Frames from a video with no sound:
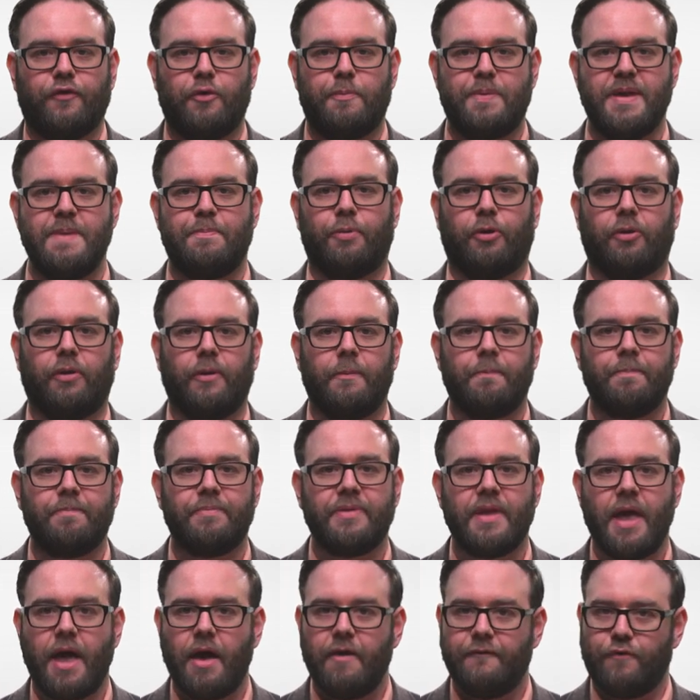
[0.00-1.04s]
over people.
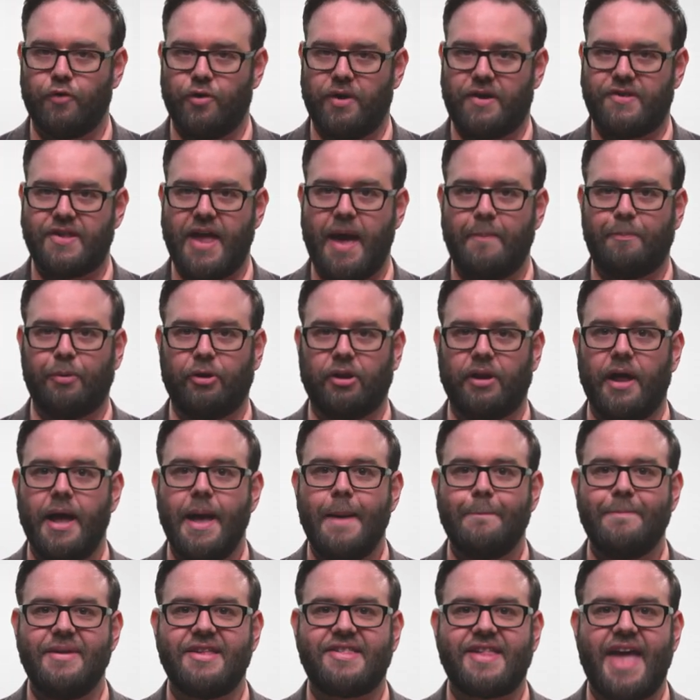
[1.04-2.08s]
For example,
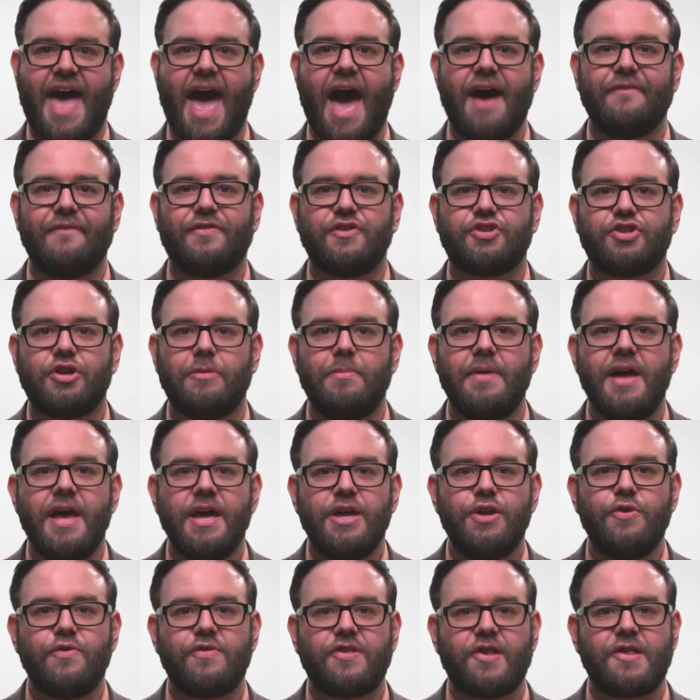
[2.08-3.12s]
Miss Havisham
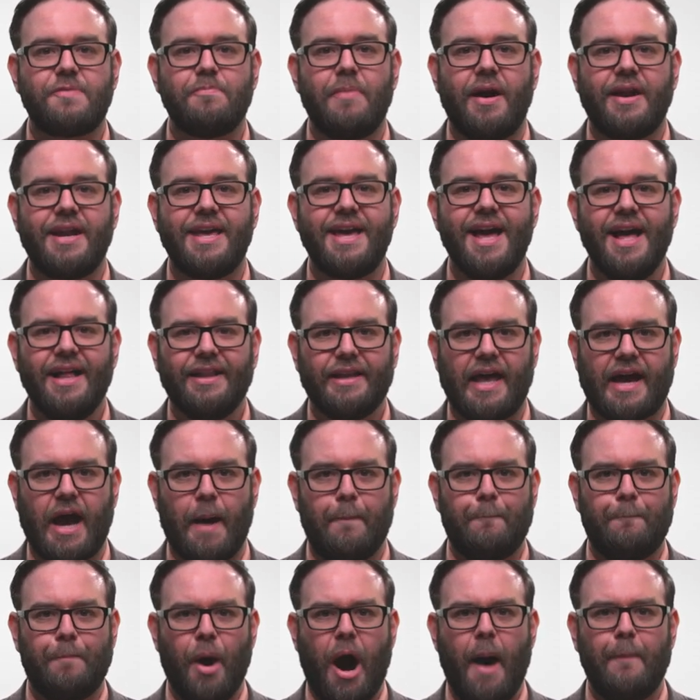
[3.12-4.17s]
uses money like a
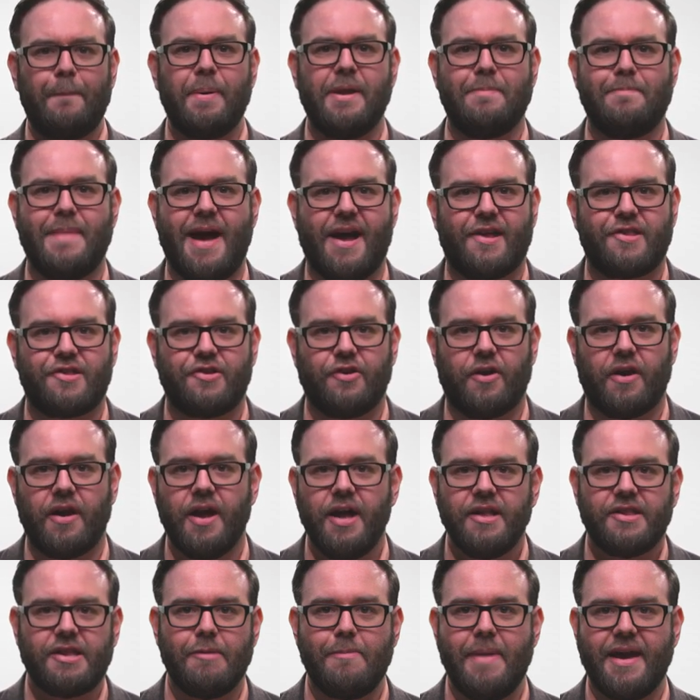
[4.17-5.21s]
puppet master
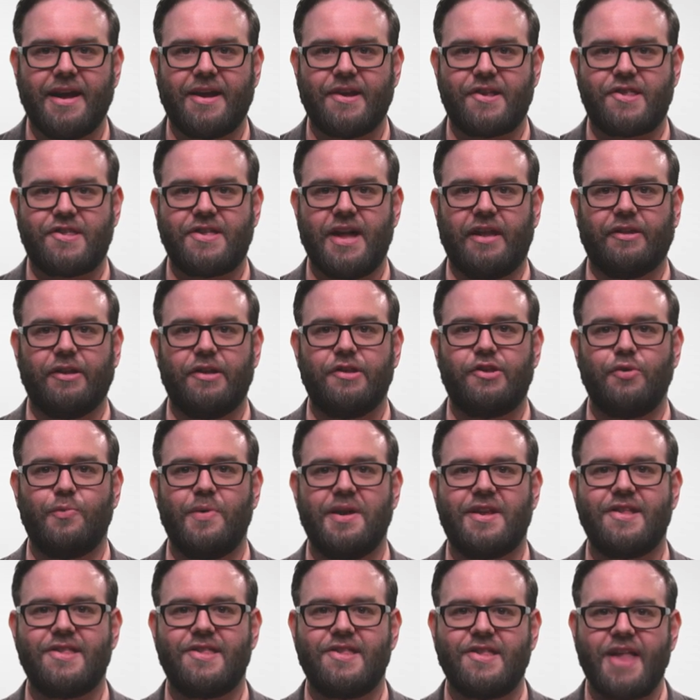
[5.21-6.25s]
to make Estella do
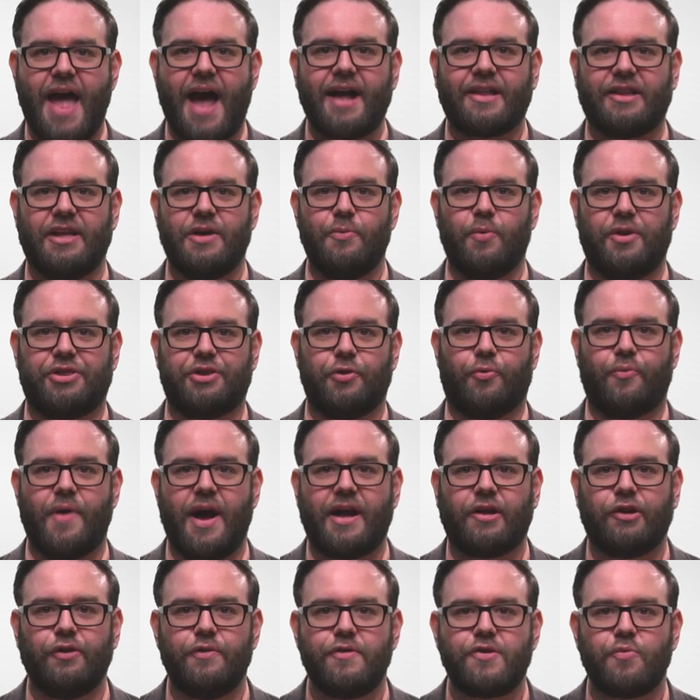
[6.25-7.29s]
exactly what the
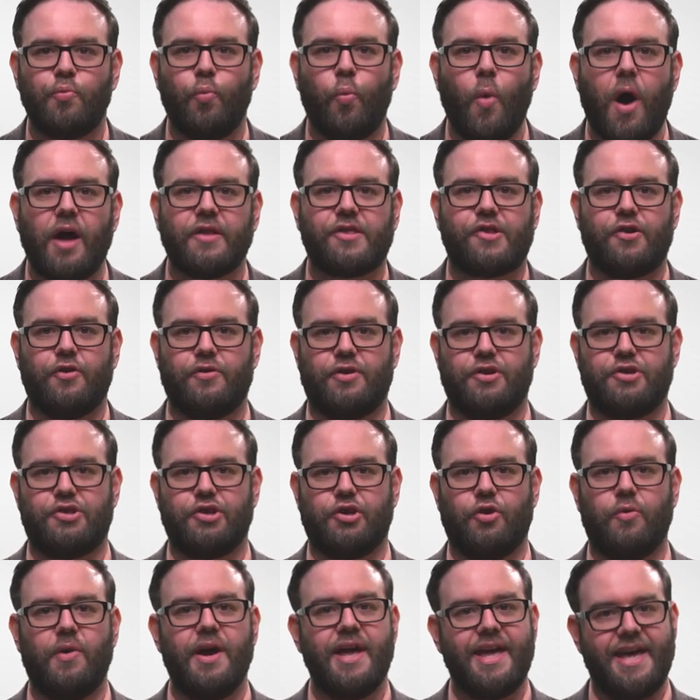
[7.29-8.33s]
recluse wants her to
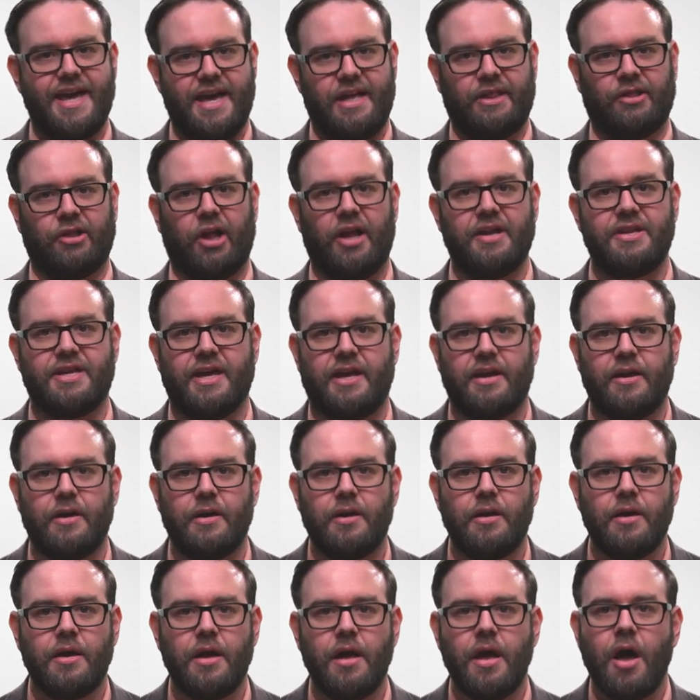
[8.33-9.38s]
do in London.
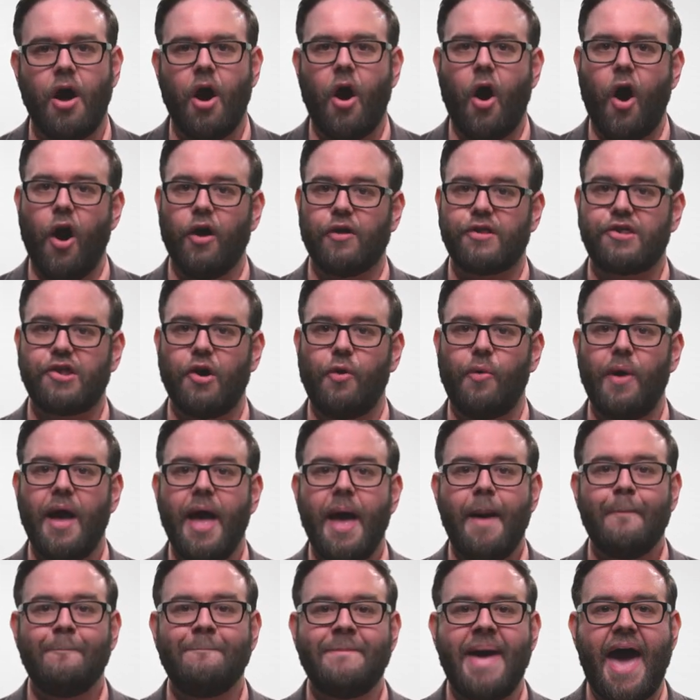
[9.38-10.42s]
Also,
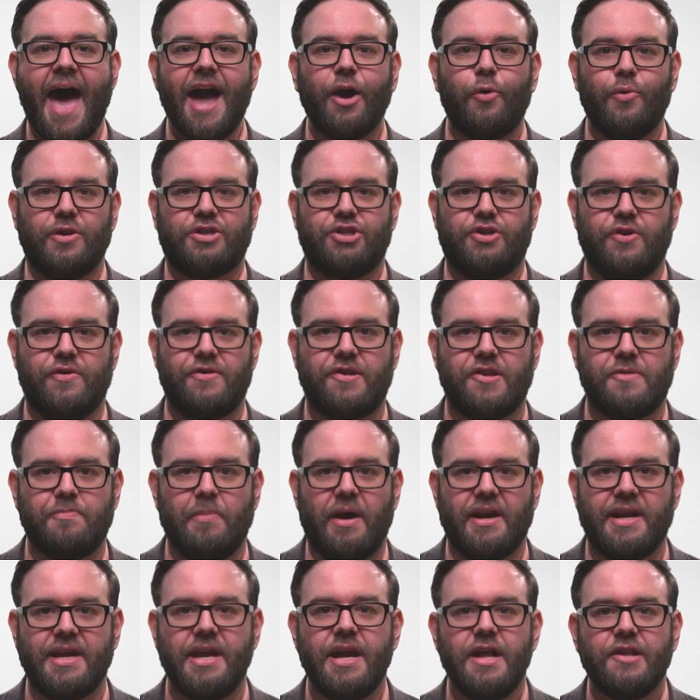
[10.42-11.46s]
Magwitch uses
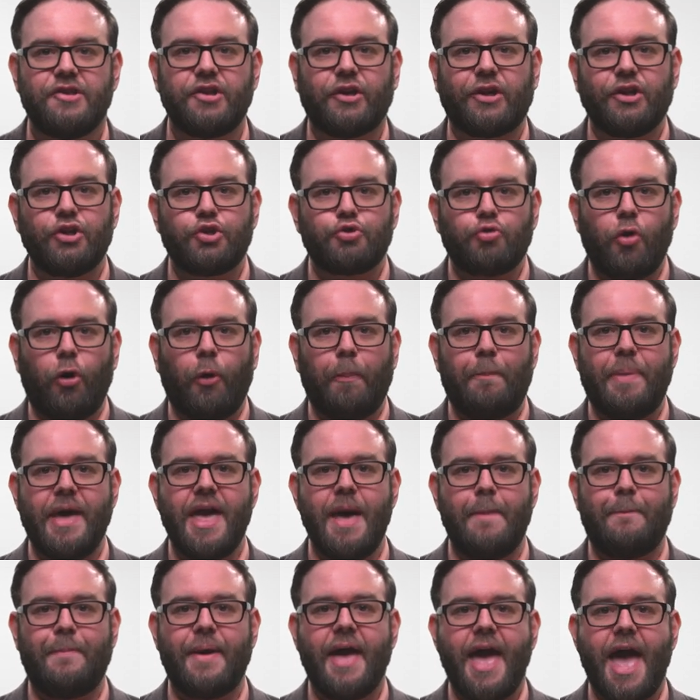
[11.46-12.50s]
money to control
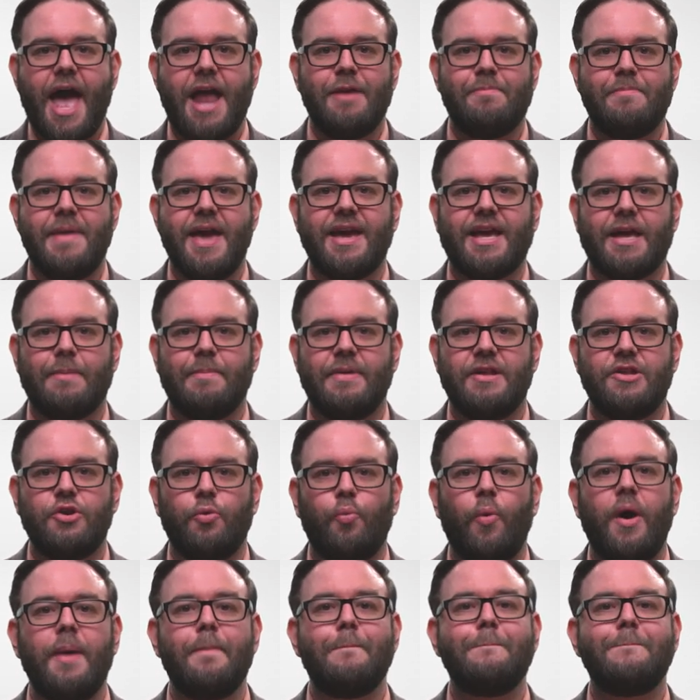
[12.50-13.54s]
Pip and make him into
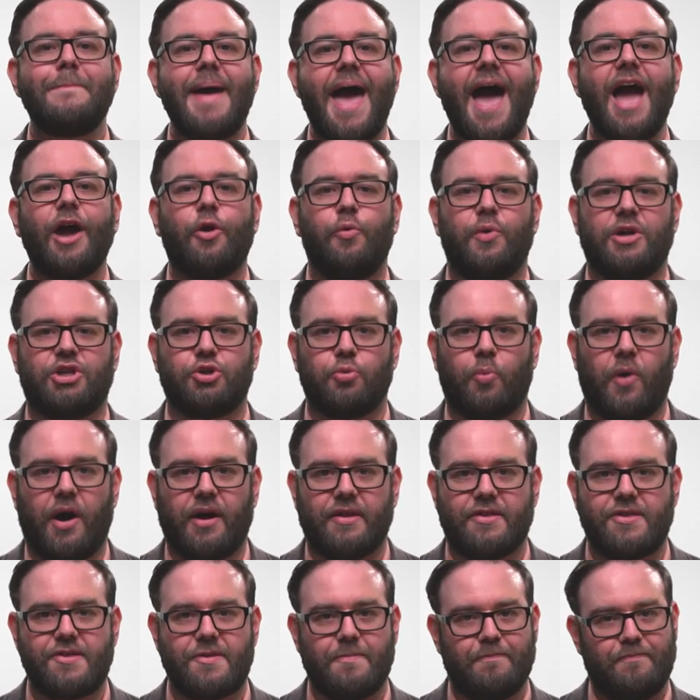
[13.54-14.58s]
what Magwitch
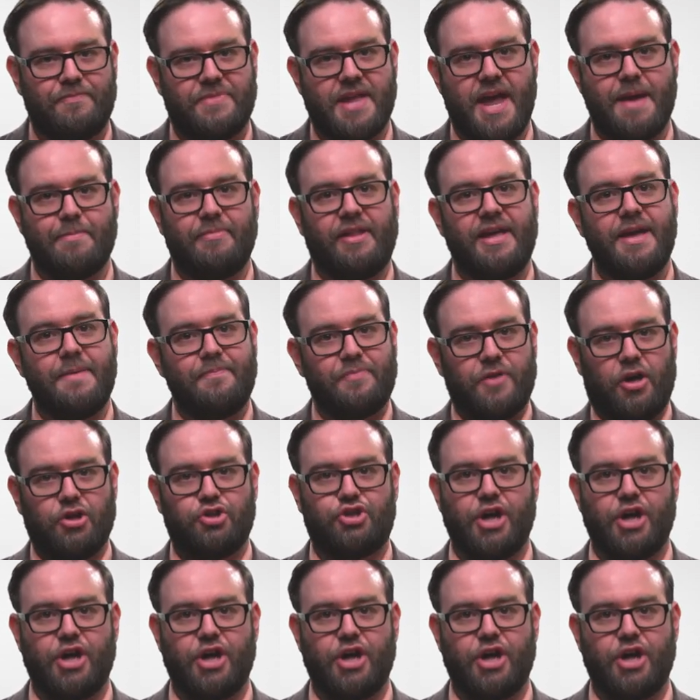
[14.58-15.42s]
wants, namely a